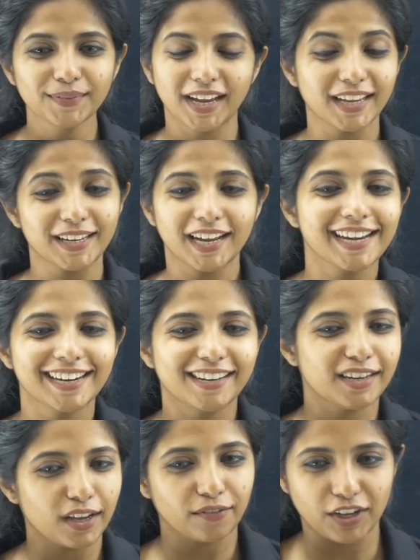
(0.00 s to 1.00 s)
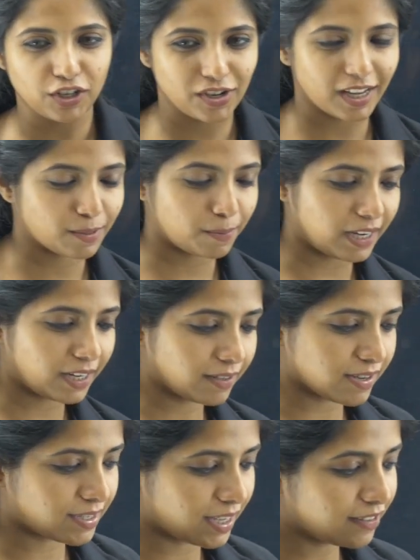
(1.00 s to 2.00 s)
I love explaining
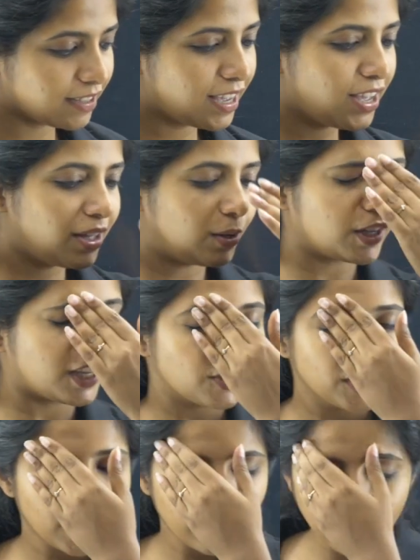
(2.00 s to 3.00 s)
this thing. Okay, so there are